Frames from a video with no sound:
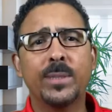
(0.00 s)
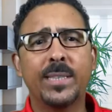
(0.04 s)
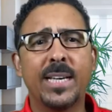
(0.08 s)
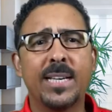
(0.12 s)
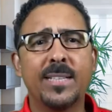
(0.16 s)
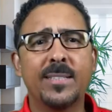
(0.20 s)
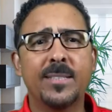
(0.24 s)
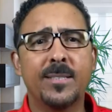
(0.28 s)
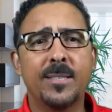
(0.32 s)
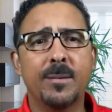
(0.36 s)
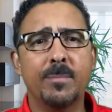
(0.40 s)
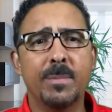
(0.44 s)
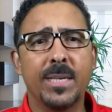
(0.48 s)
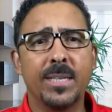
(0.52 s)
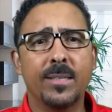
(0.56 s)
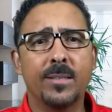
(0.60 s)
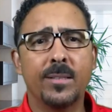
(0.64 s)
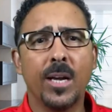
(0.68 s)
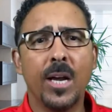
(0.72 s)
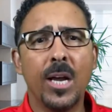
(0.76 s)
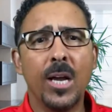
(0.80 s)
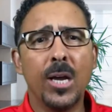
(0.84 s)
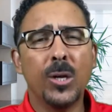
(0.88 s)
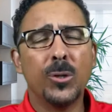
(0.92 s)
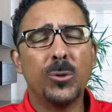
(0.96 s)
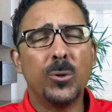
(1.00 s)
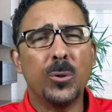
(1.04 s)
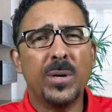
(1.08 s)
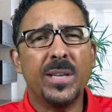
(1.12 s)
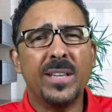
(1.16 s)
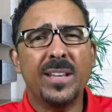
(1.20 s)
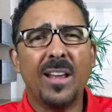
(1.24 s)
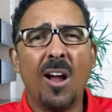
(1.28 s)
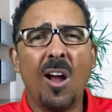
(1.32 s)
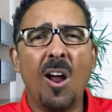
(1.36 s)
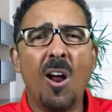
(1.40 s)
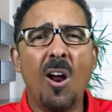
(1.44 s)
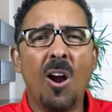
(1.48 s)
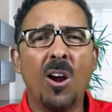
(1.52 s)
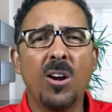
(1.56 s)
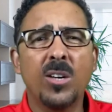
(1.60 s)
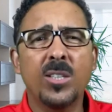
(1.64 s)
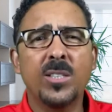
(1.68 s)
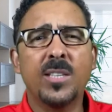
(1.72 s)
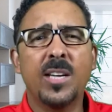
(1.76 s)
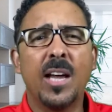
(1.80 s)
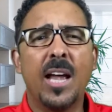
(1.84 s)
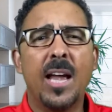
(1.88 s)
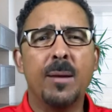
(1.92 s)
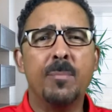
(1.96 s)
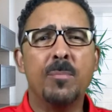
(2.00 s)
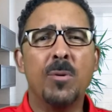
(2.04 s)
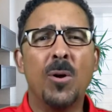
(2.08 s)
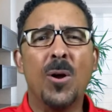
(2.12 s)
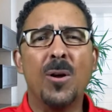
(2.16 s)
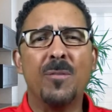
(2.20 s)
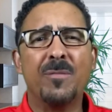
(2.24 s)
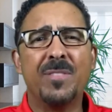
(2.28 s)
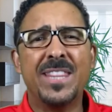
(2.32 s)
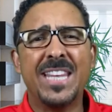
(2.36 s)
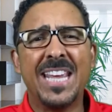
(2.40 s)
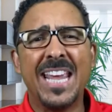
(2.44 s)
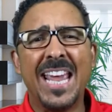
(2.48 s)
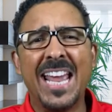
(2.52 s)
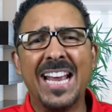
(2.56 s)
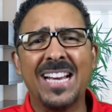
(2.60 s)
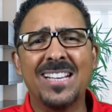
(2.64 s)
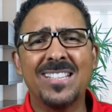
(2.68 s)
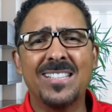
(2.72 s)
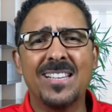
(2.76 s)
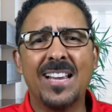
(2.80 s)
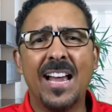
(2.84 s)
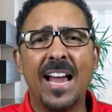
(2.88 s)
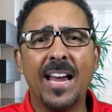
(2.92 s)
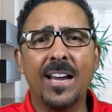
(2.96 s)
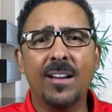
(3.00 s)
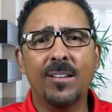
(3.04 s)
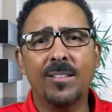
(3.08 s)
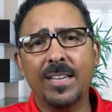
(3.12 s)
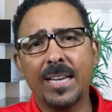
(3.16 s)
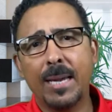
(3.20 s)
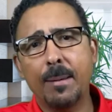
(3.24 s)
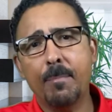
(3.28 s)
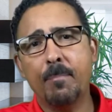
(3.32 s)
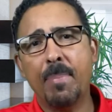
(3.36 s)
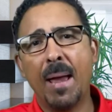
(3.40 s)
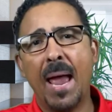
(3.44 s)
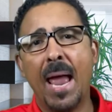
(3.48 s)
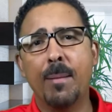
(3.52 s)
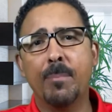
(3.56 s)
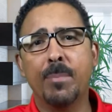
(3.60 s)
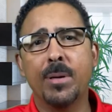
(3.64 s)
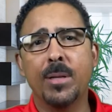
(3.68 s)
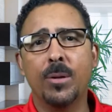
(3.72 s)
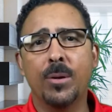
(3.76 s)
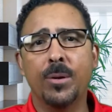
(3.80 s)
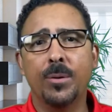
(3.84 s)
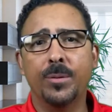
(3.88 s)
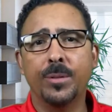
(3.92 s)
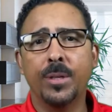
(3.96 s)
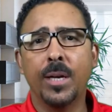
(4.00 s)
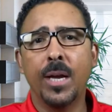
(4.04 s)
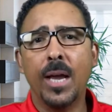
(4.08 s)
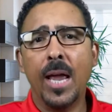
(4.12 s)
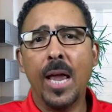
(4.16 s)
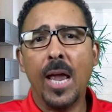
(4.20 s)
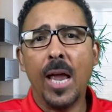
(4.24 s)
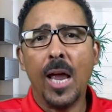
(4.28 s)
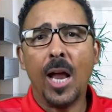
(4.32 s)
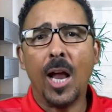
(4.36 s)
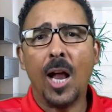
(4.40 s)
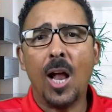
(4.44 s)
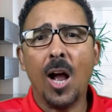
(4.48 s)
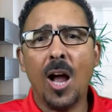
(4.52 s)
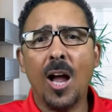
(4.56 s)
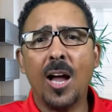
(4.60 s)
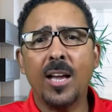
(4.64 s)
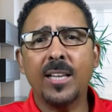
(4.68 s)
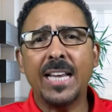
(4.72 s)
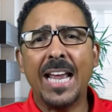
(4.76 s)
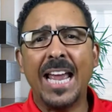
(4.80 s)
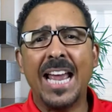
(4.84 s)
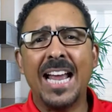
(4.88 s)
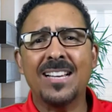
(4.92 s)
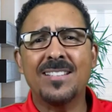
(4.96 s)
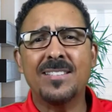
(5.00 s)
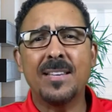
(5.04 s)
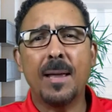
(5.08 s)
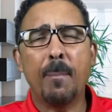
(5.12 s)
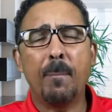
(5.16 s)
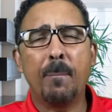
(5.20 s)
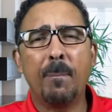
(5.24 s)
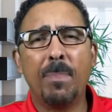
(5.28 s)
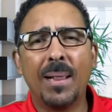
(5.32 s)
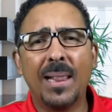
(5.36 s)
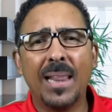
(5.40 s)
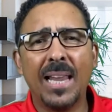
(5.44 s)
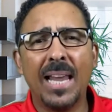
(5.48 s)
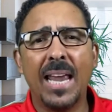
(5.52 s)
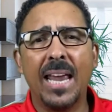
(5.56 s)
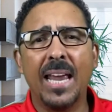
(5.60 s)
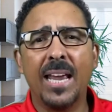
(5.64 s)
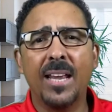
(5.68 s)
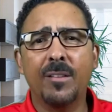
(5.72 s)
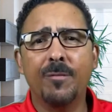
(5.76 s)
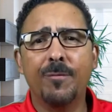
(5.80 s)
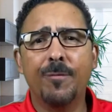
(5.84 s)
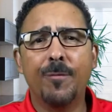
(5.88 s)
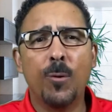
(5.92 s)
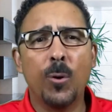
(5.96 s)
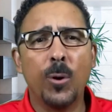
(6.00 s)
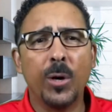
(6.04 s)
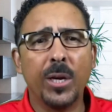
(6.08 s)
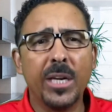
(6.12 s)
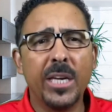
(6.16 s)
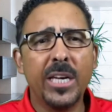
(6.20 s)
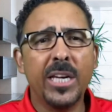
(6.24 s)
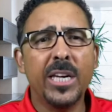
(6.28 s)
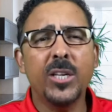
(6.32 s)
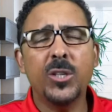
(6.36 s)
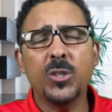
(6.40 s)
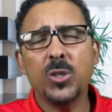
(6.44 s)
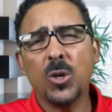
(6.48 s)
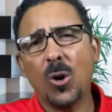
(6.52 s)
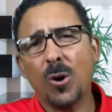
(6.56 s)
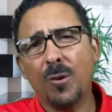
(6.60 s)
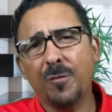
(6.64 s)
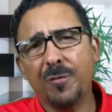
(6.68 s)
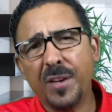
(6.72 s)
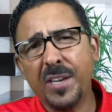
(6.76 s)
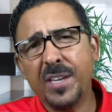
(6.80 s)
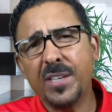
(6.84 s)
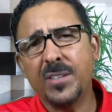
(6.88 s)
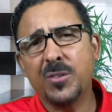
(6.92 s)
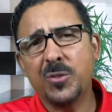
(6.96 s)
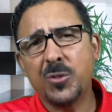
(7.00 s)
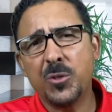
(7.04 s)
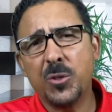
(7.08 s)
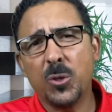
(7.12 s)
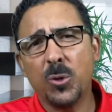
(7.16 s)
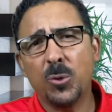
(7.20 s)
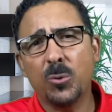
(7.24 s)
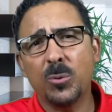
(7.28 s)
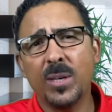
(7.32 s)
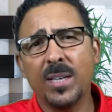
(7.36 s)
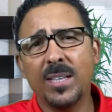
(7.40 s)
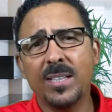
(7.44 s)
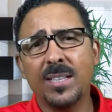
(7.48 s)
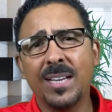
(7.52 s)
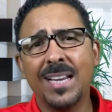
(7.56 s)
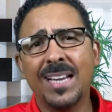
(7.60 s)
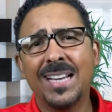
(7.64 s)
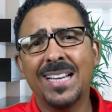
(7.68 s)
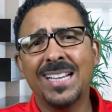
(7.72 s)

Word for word: Testament during the hard time of the exile in Babylon. God has a plan for each of his children